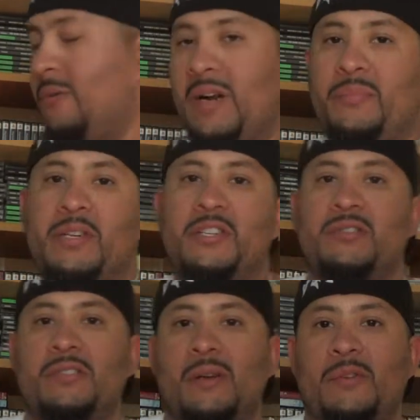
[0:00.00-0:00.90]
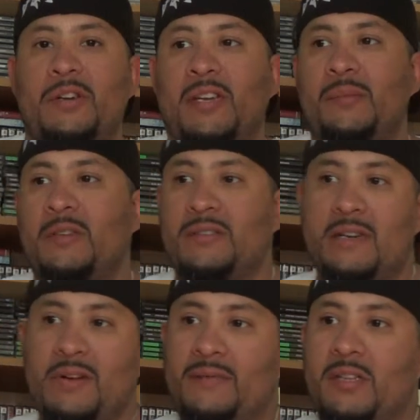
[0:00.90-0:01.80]
one I'm pretty sure I'm going to keep because I
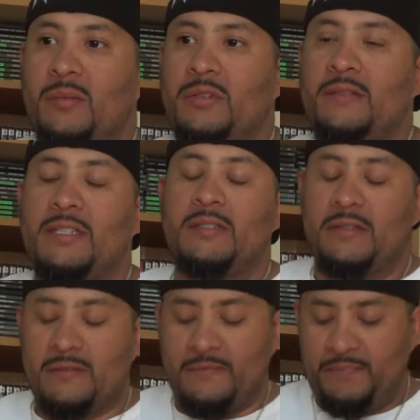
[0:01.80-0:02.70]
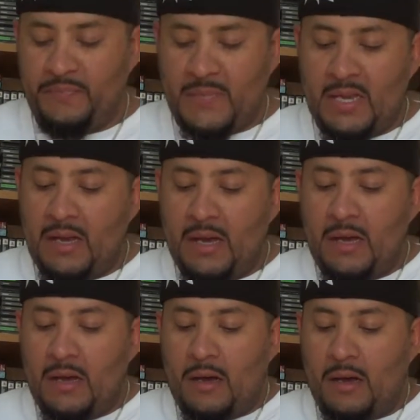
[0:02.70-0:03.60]
don't have a double of it. So
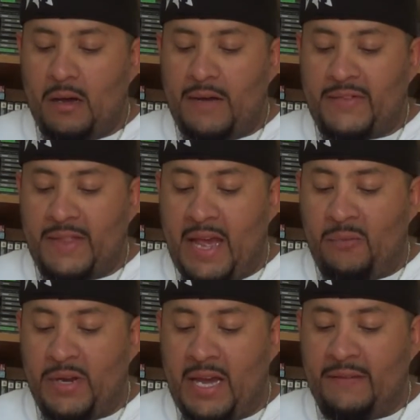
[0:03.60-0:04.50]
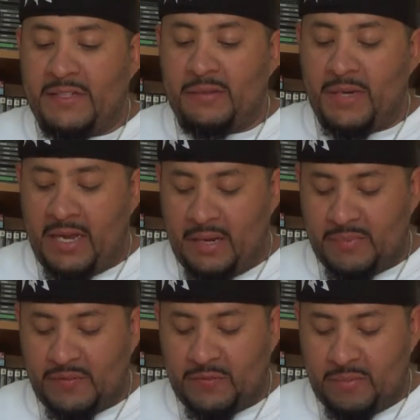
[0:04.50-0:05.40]
after that, we have some
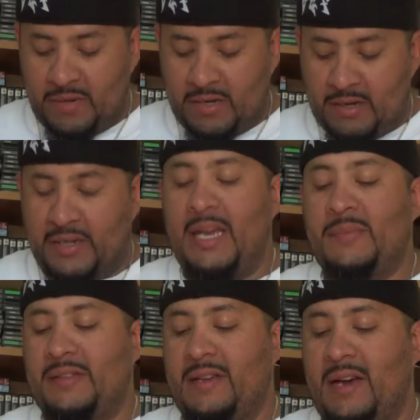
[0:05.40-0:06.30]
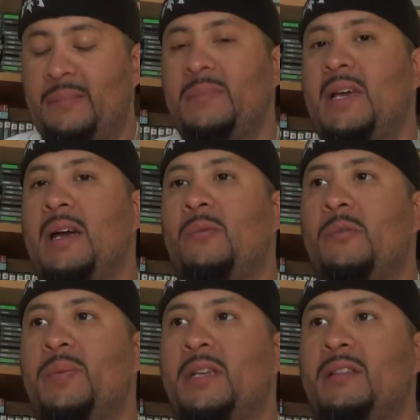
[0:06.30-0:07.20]
games from GameStop that were
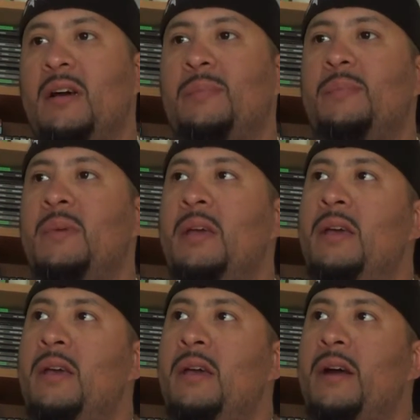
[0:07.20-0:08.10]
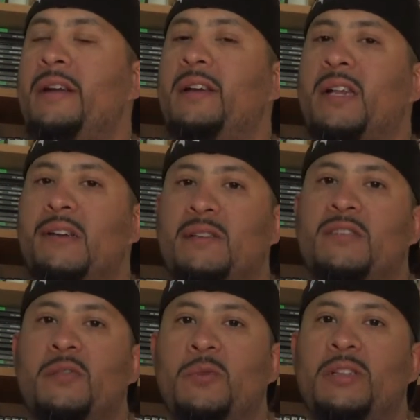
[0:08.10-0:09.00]
picked up on a clearance
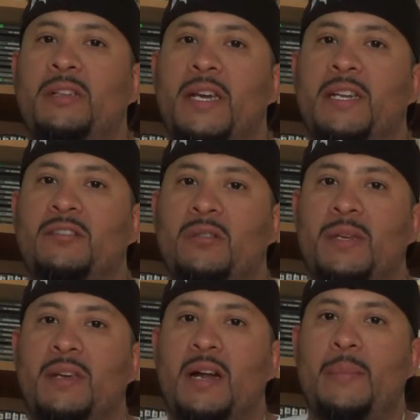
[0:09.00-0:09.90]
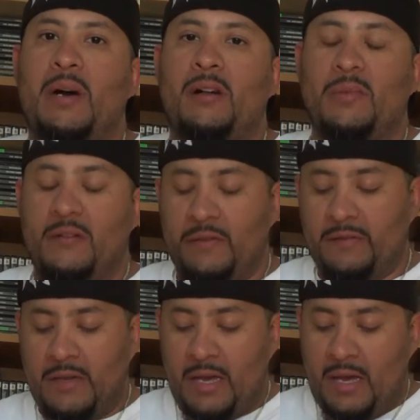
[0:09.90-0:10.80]
from what the lady told me that I bought them off
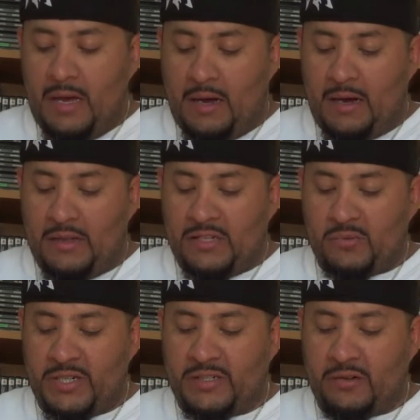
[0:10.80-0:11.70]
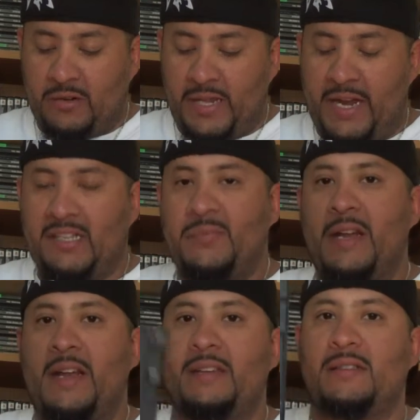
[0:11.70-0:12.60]
of. This one is called
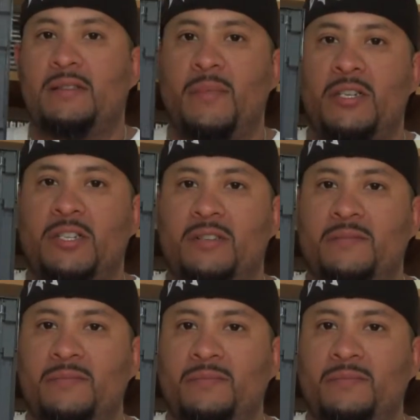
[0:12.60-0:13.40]
X-Men Next Dimension.